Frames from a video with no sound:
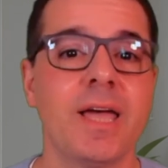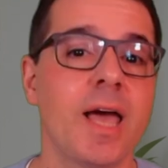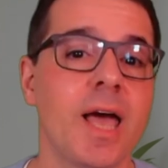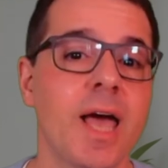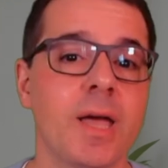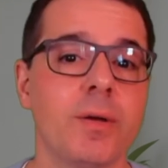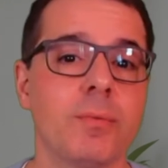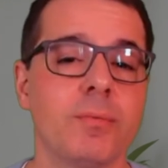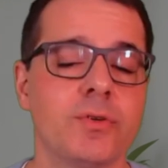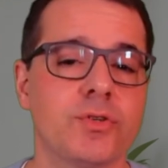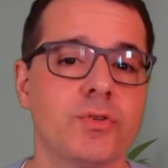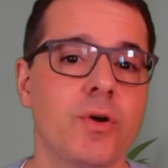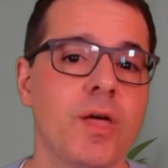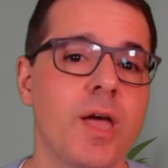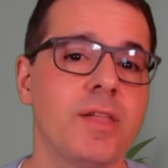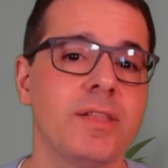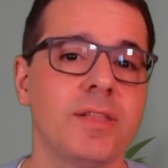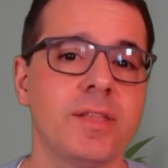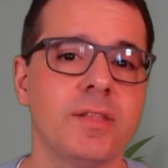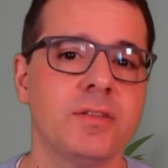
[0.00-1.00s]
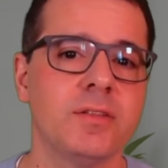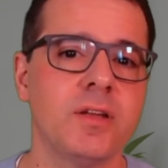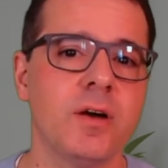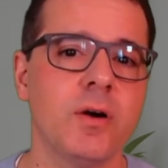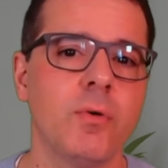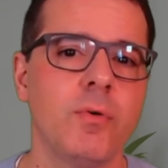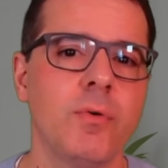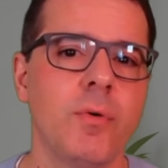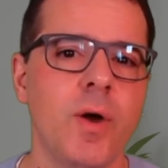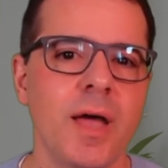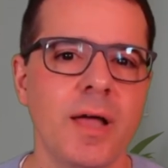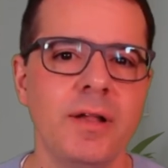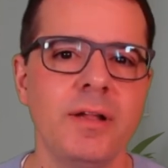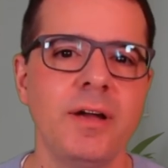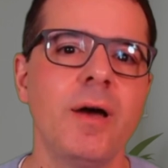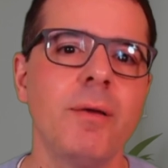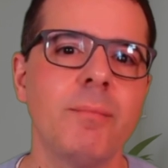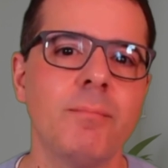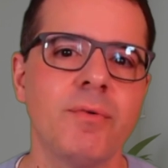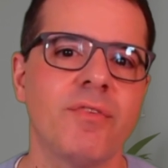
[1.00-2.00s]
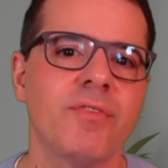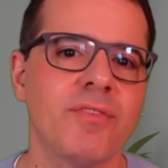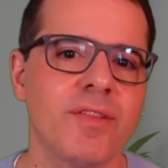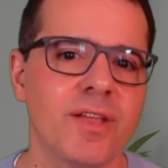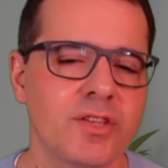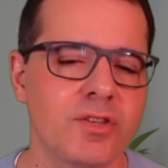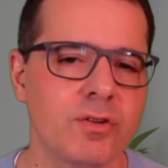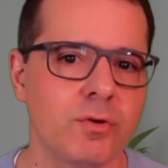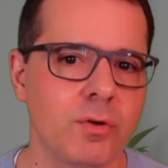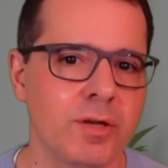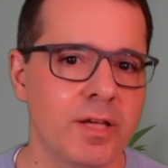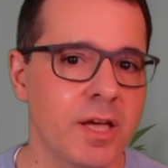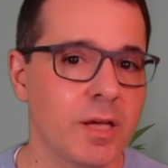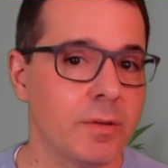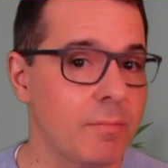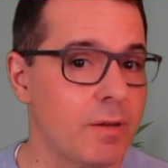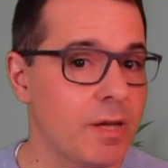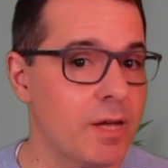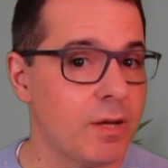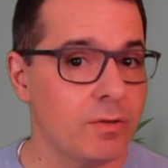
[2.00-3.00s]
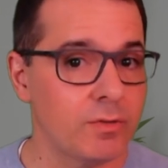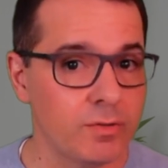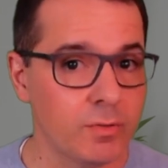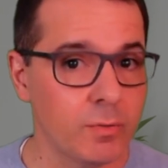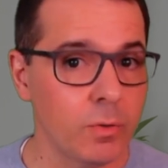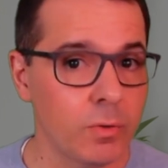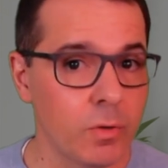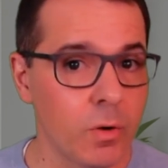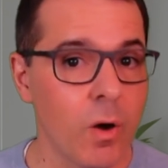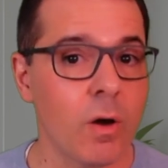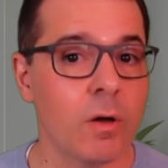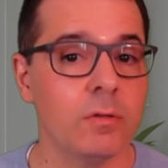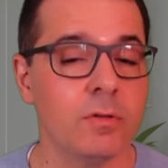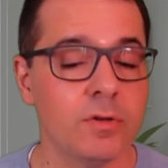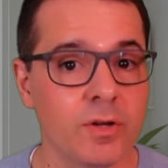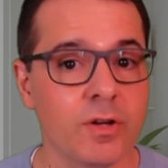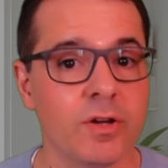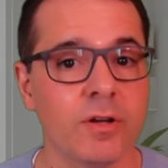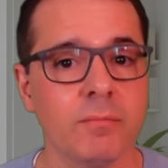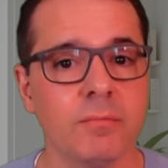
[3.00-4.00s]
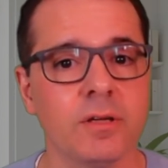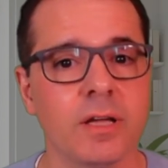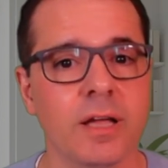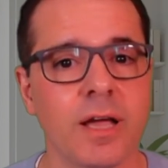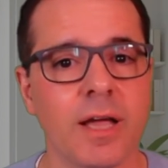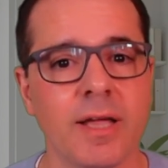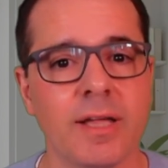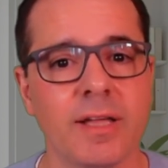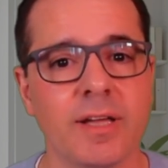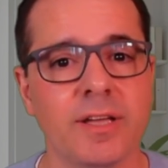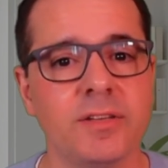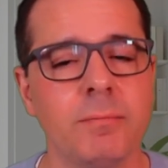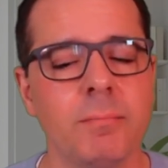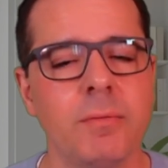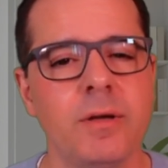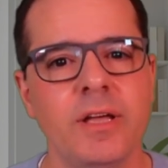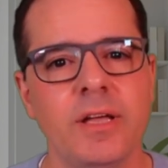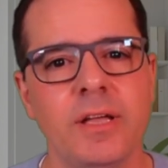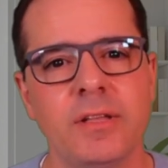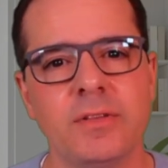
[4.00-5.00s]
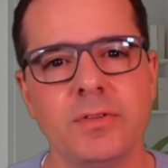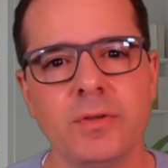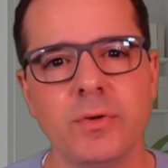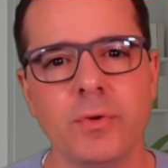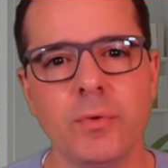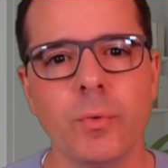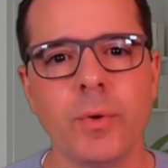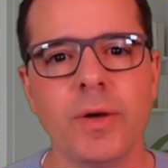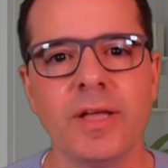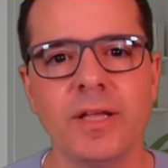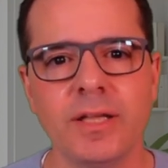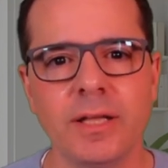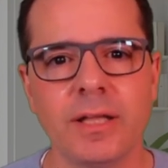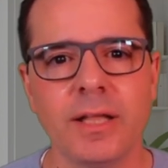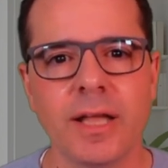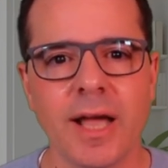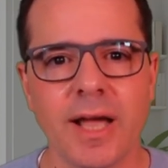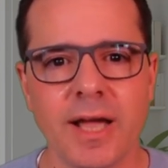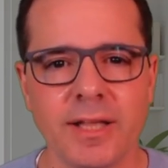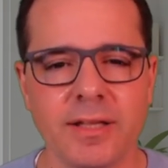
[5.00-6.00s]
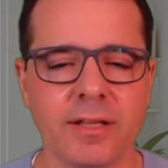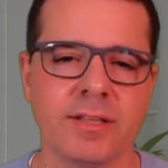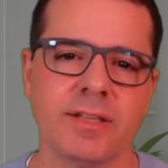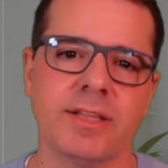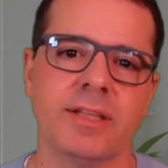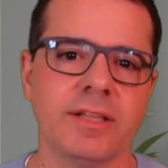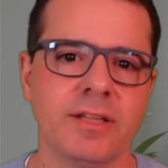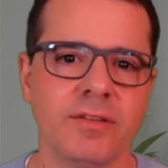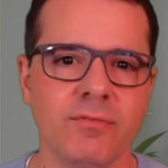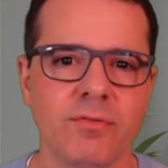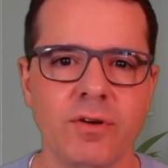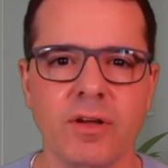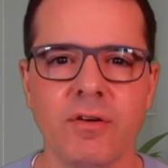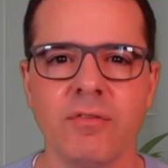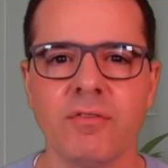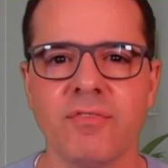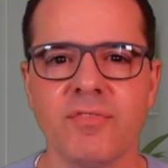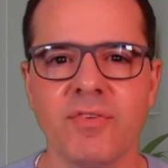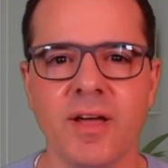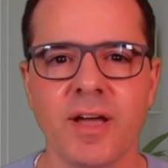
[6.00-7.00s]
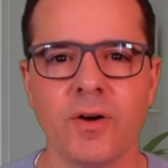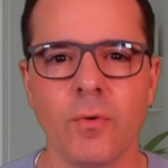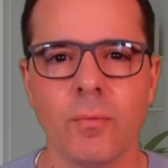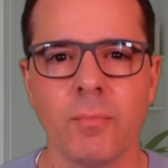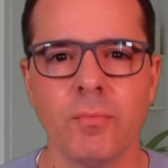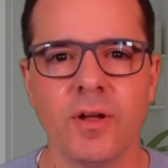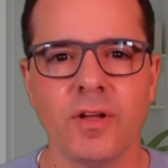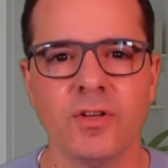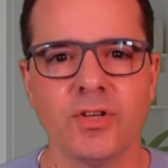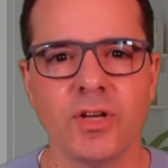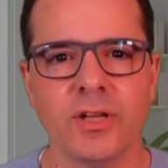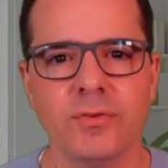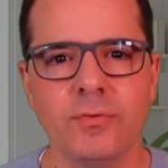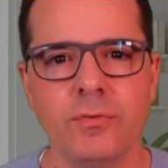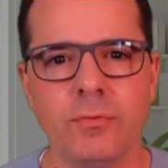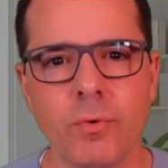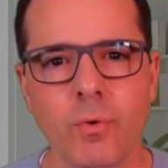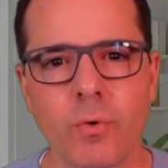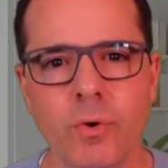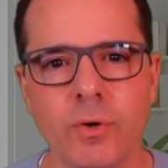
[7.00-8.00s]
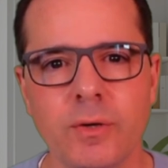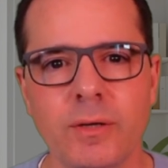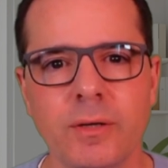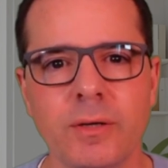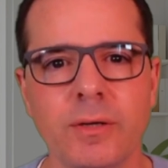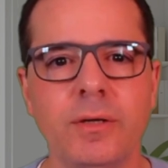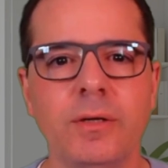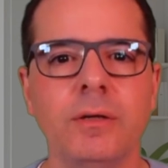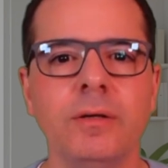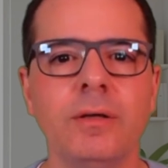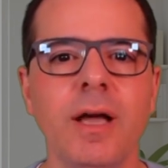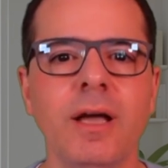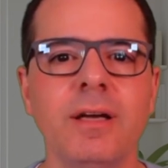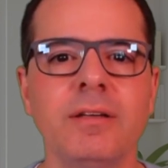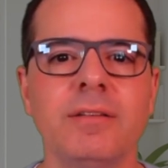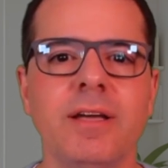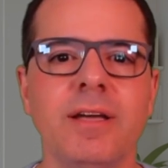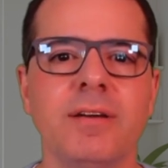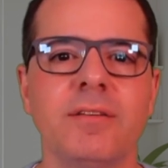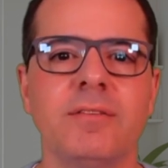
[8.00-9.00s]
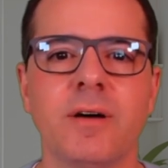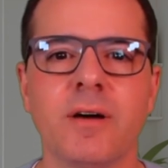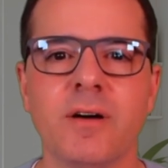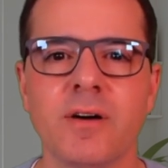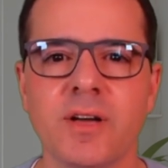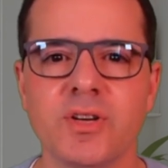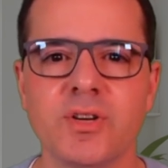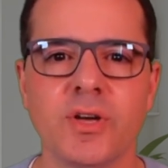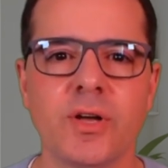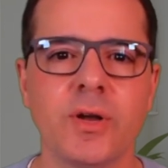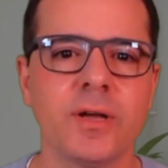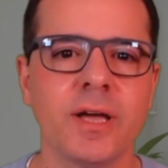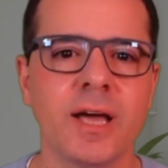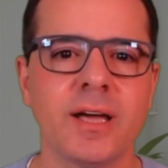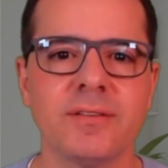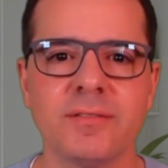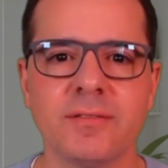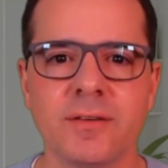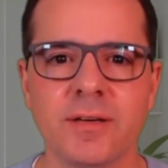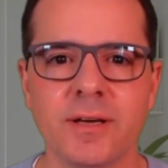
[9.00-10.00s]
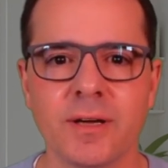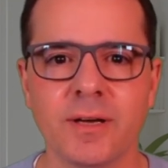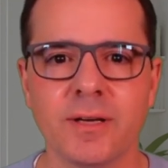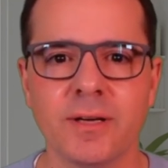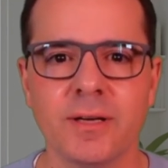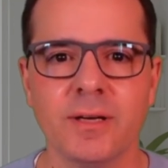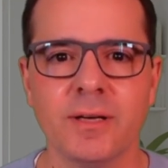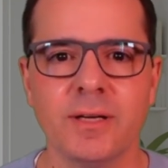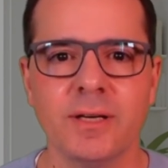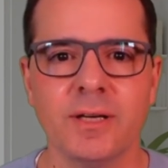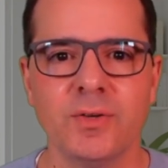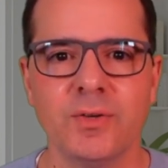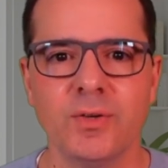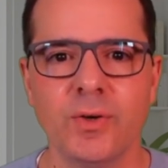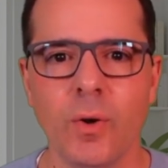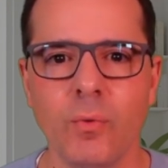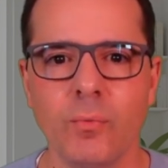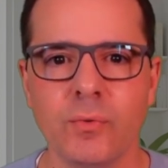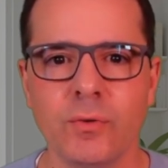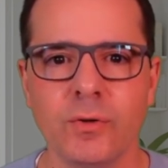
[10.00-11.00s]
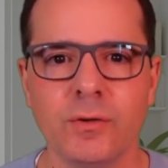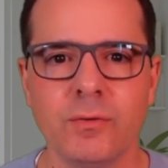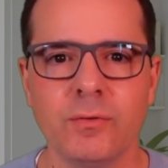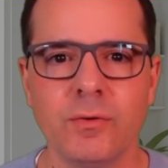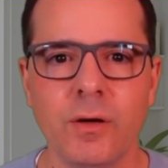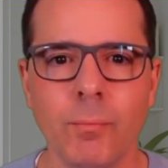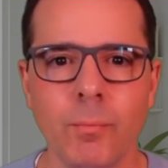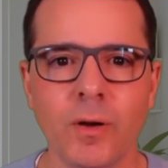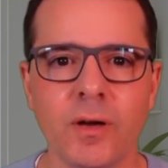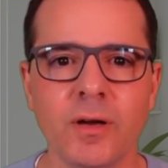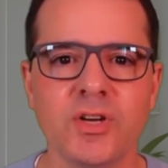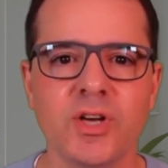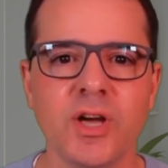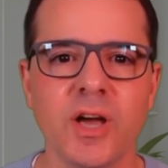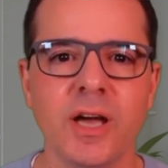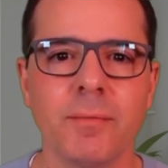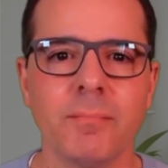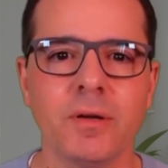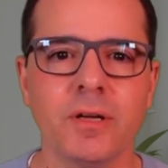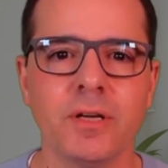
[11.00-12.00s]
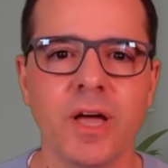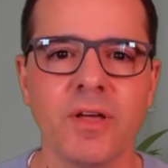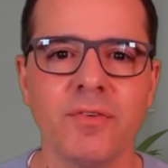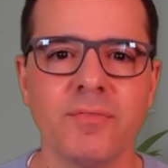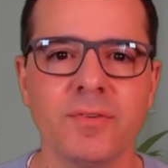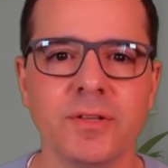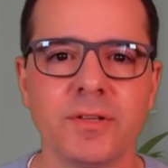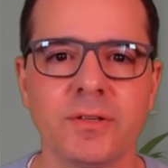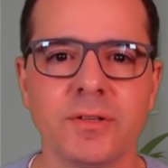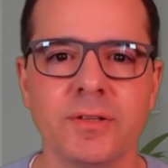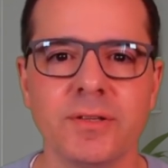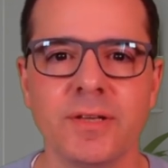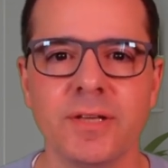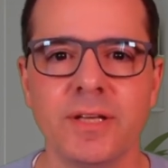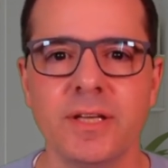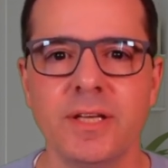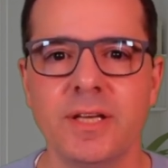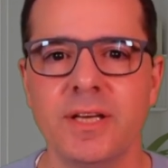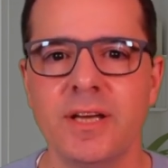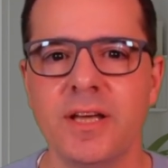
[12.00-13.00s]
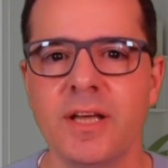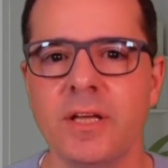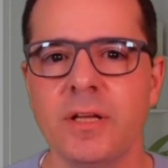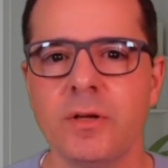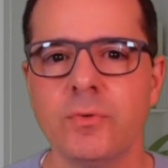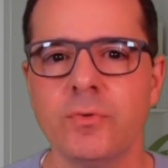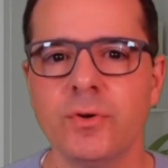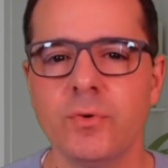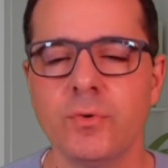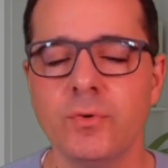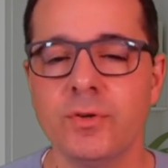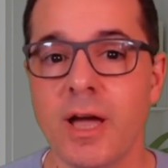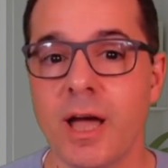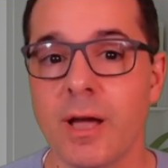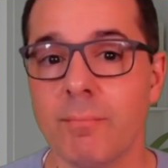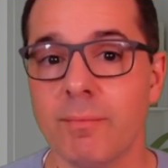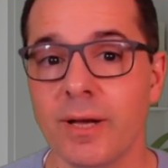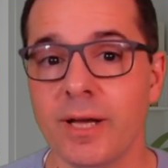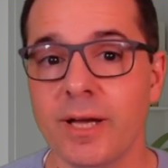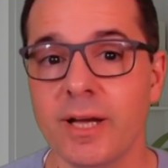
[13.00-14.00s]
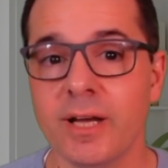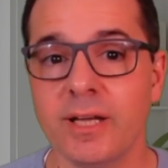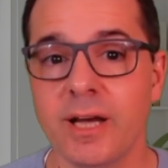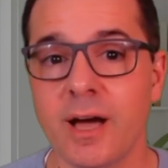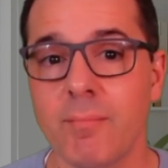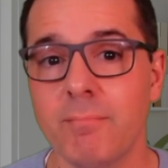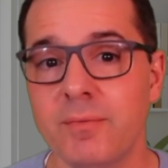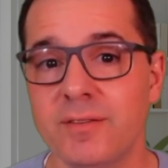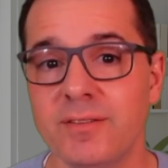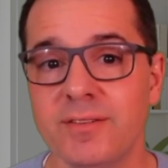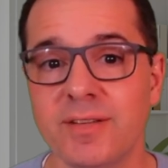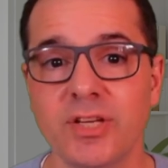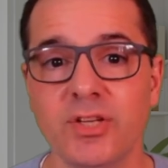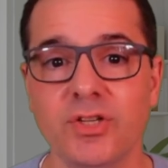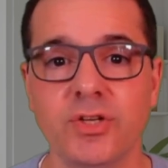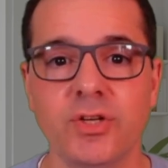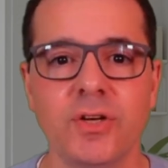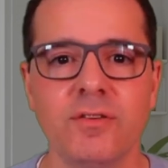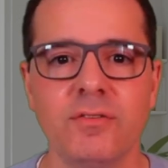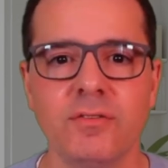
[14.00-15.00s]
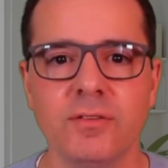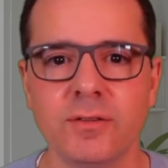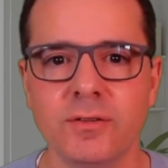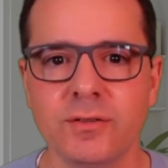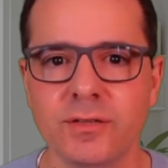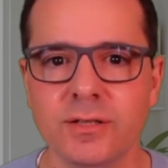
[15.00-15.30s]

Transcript: I would try this. Write a professional email to a long-term client explaining a 2-week delay in the delivering of a final project report. Context, our engineer got sick. Tone, apologetic but confident. Include new timeline and compensation offer.